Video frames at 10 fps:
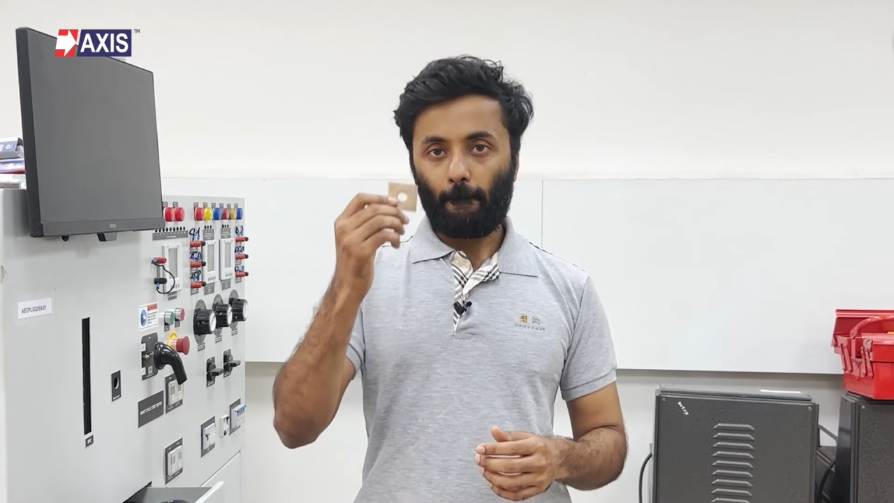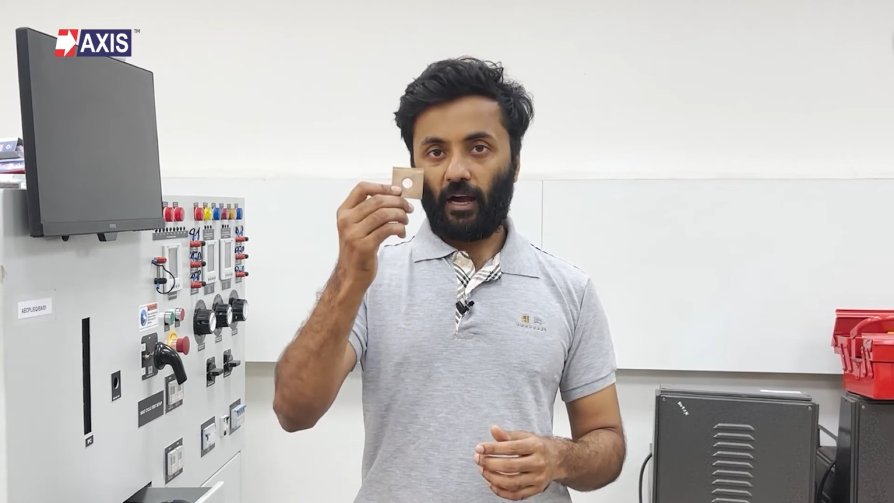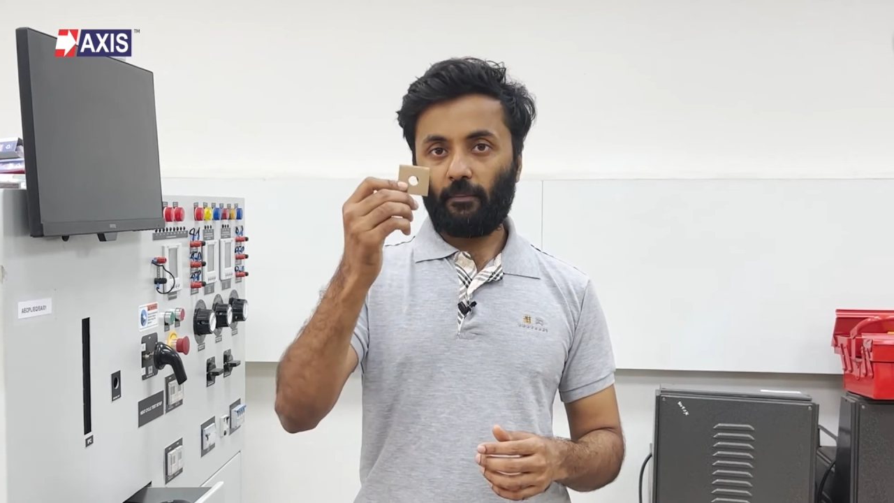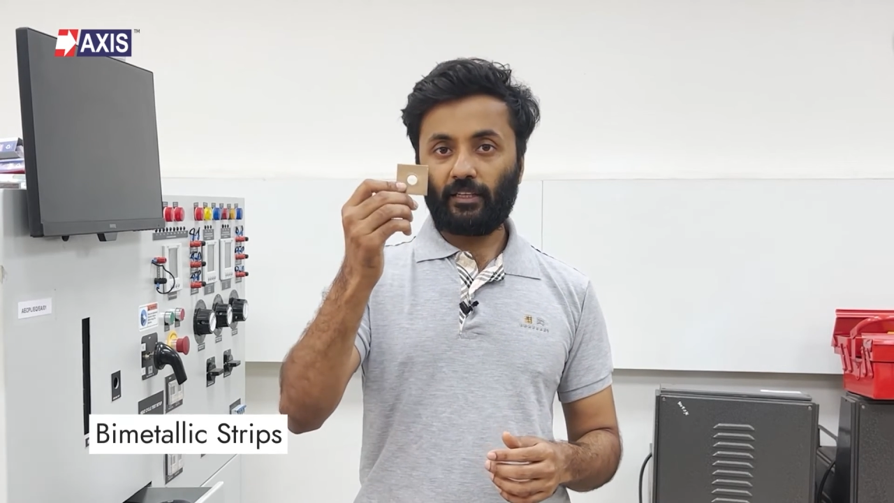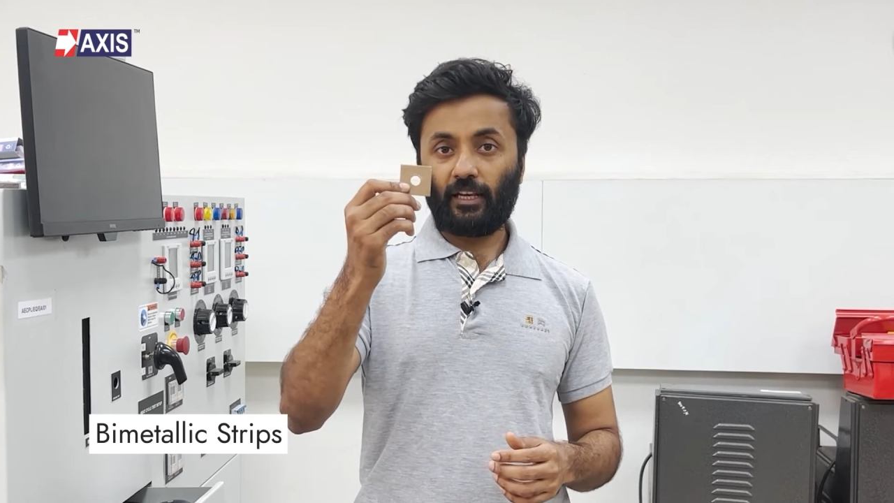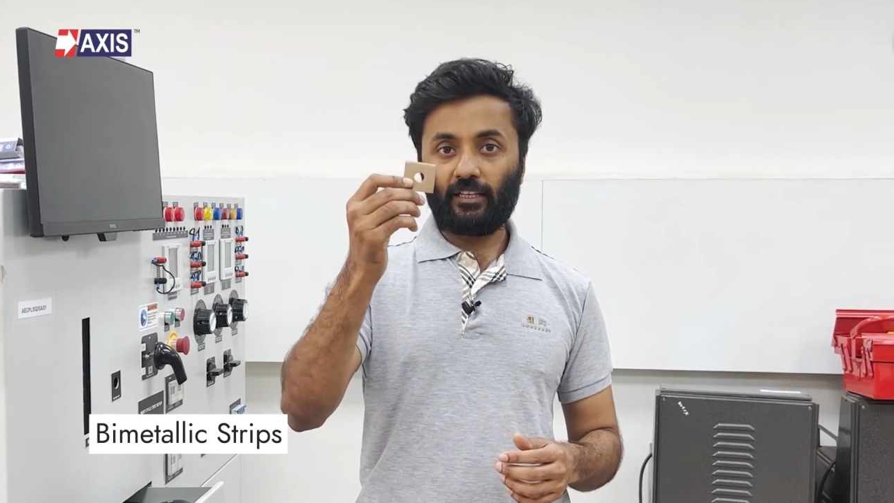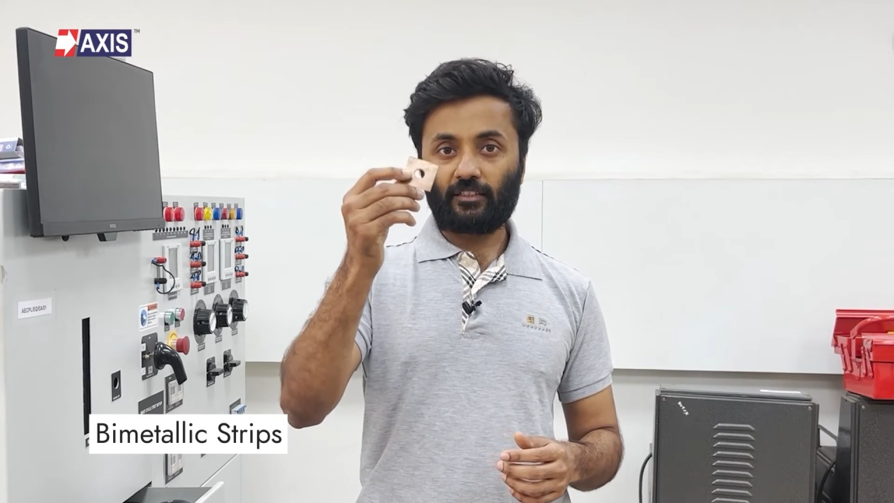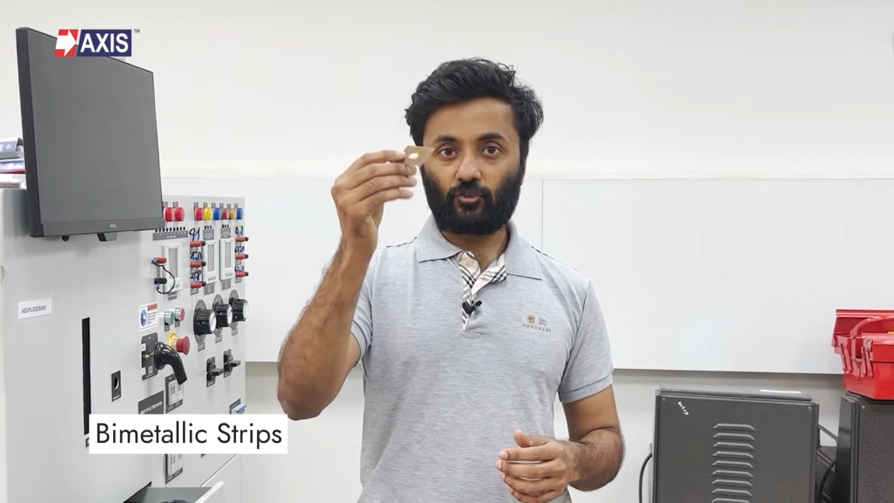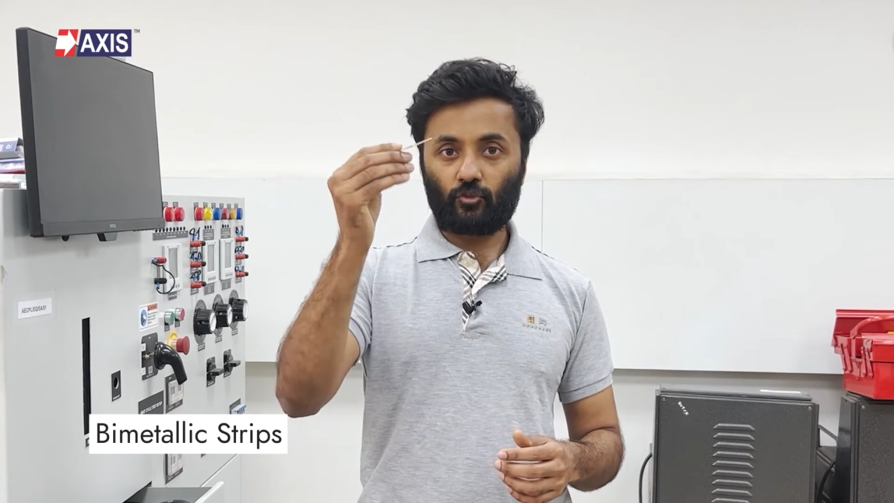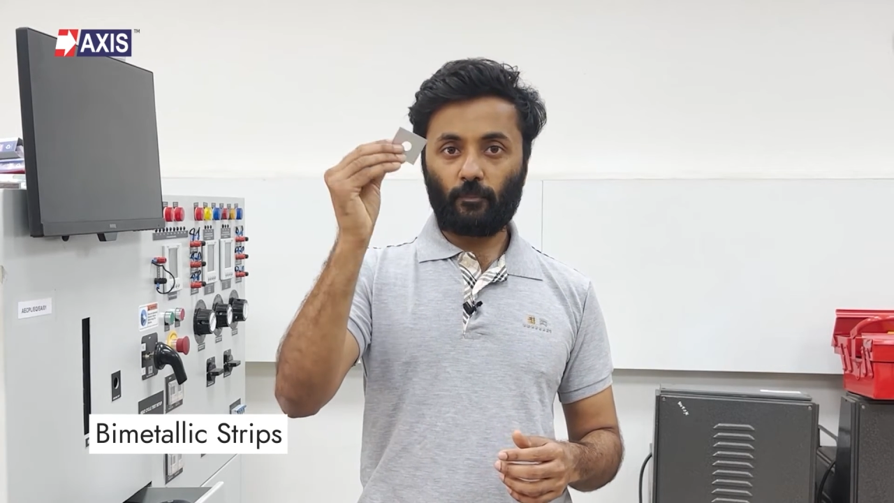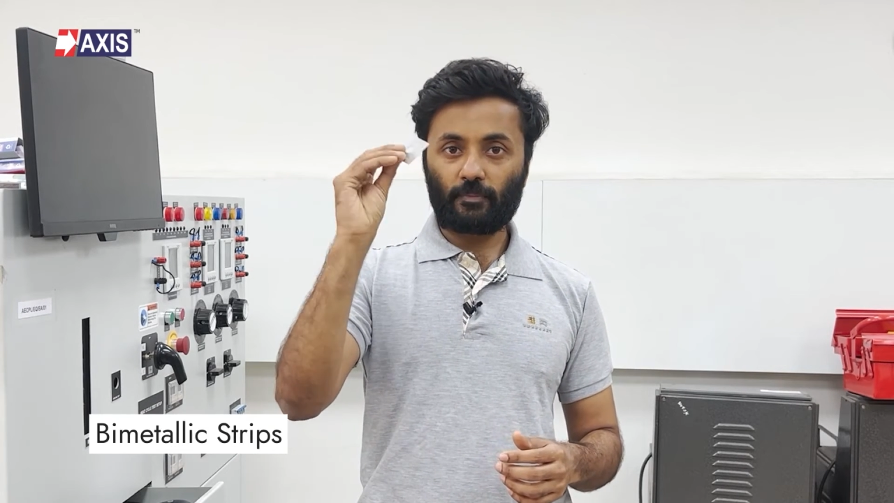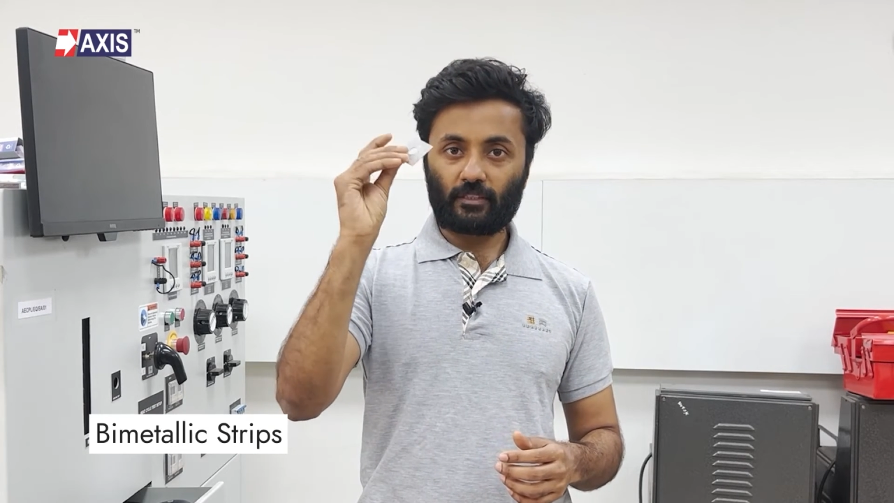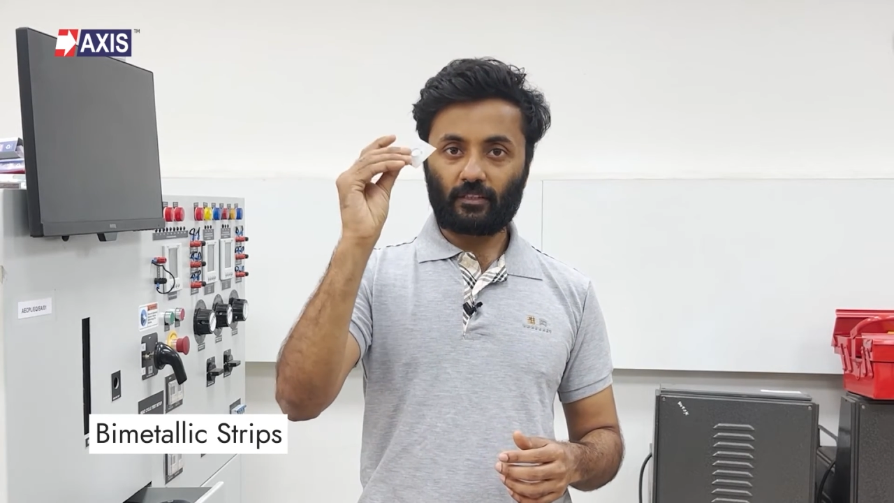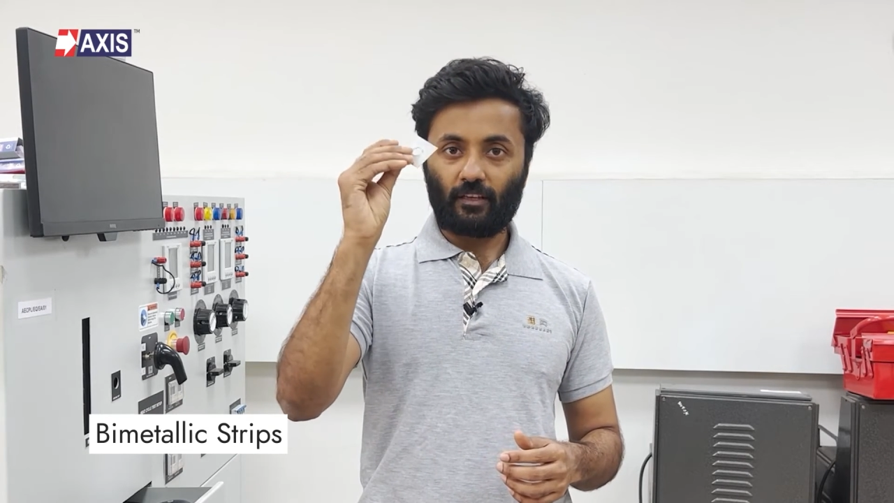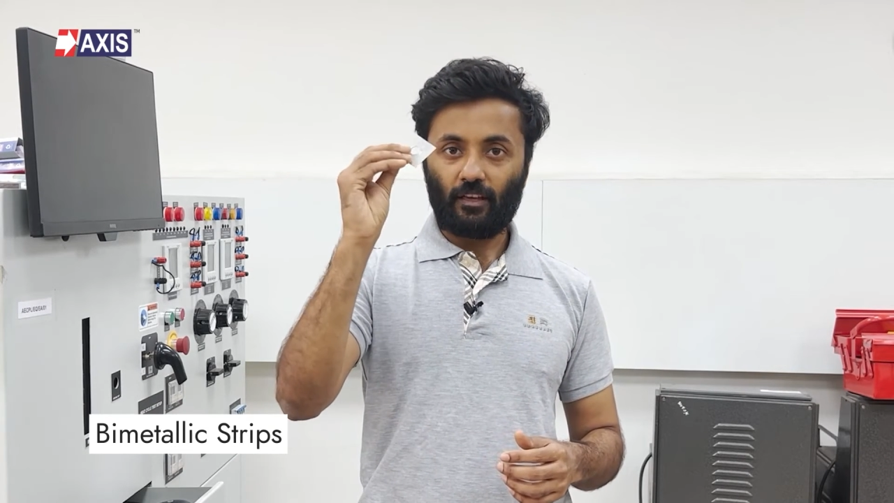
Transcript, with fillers: bimetallic strips